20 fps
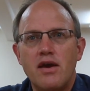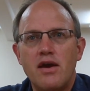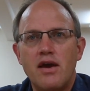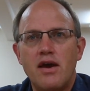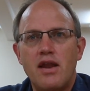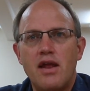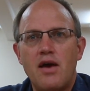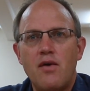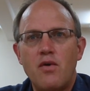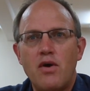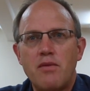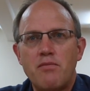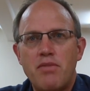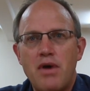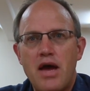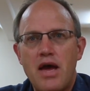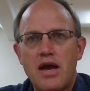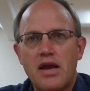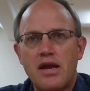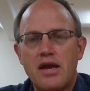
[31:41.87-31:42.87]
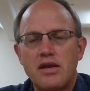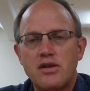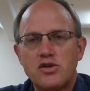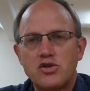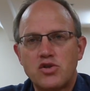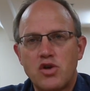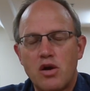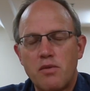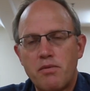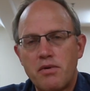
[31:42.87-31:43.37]
And I went back and
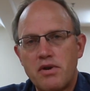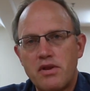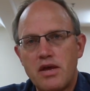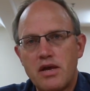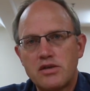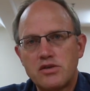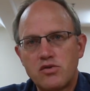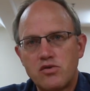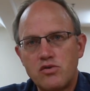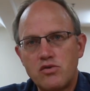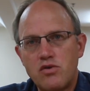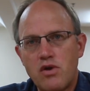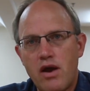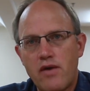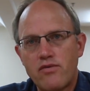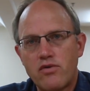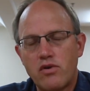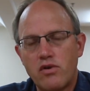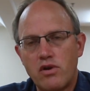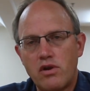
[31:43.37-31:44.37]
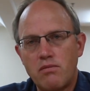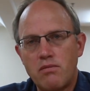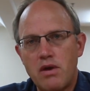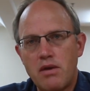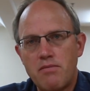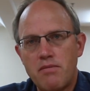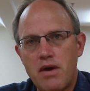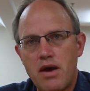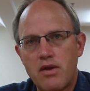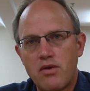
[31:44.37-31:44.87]
sharpened that screwdriver a little
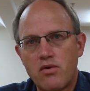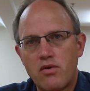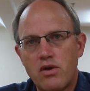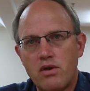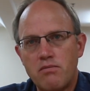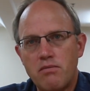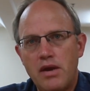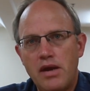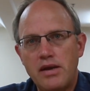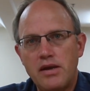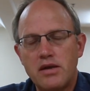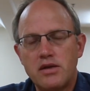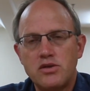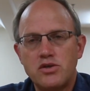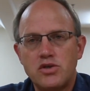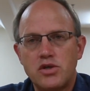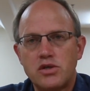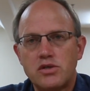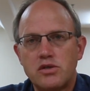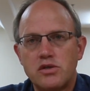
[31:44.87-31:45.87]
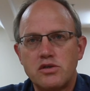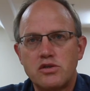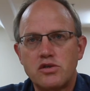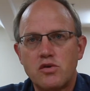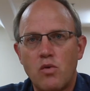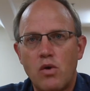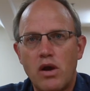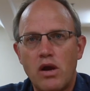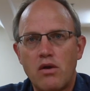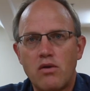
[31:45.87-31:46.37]
bit better and made it just as
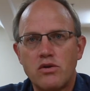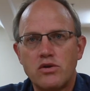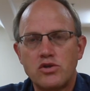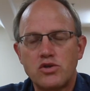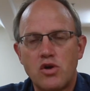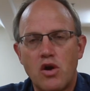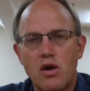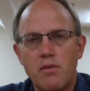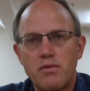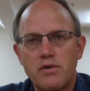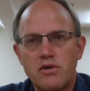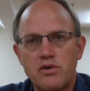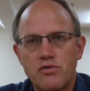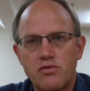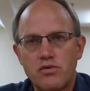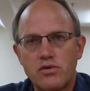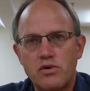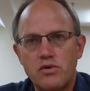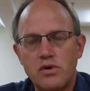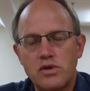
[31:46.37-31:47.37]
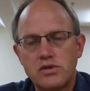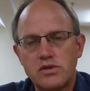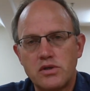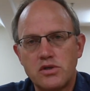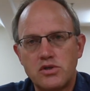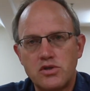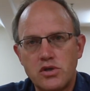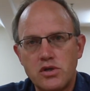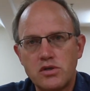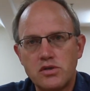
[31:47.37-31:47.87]
square and sharp and true as
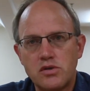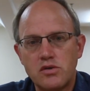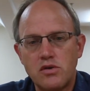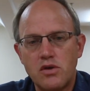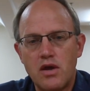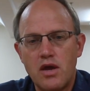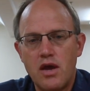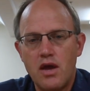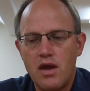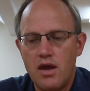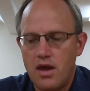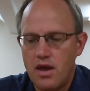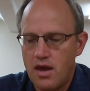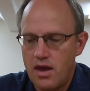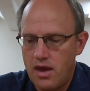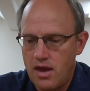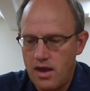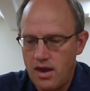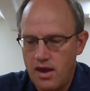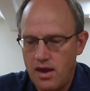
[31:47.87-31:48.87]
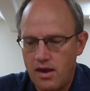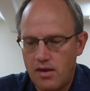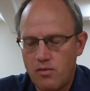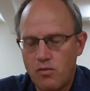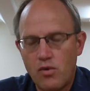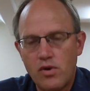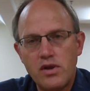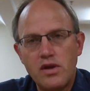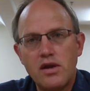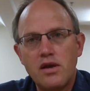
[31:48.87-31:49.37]
the chisel.
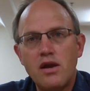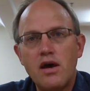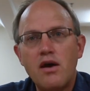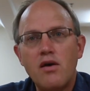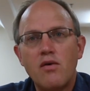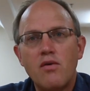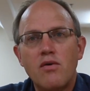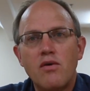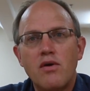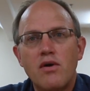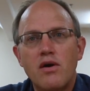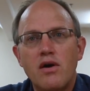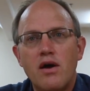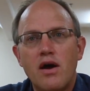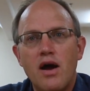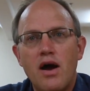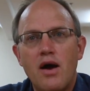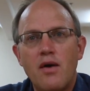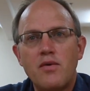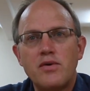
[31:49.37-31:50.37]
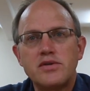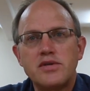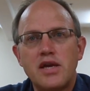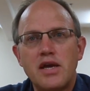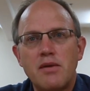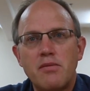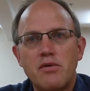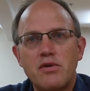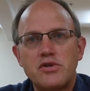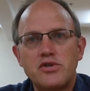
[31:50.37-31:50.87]
And what do you know? I was
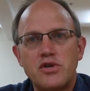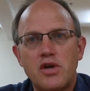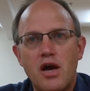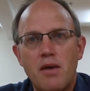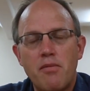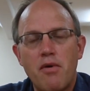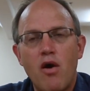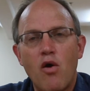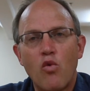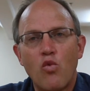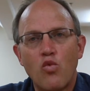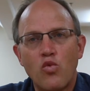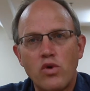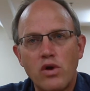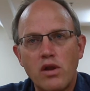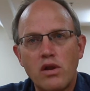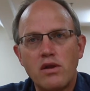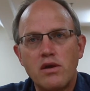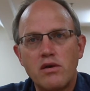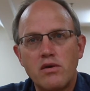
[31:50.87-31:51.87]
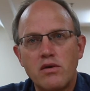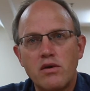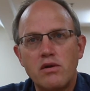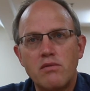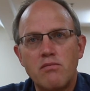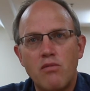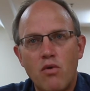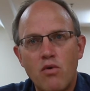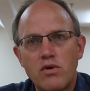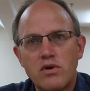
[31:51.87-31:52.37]
able to chop a really
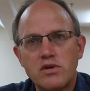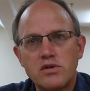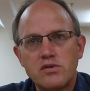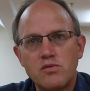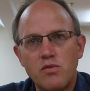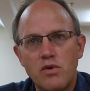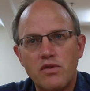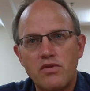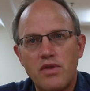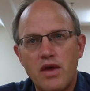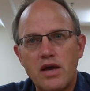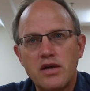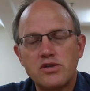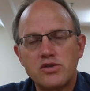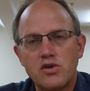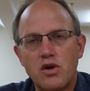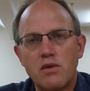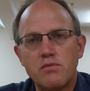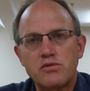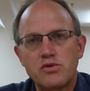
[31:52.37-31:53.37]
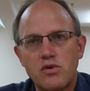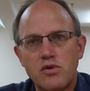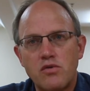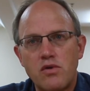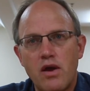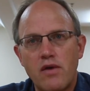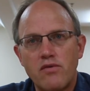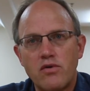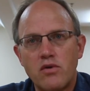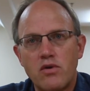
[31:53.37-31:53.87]
good mortise with that sharp
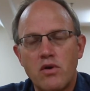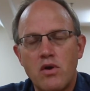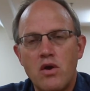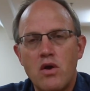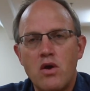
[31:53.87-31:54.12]
screwdriver.